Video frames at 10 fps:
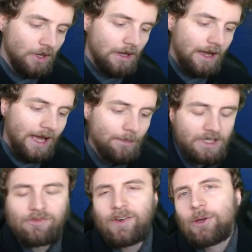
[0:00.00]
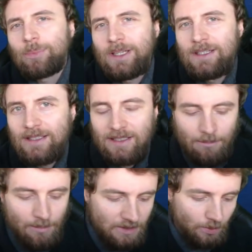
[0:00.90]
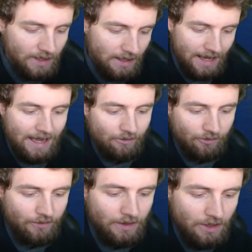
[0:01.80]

How many fighter planes does the Midway have?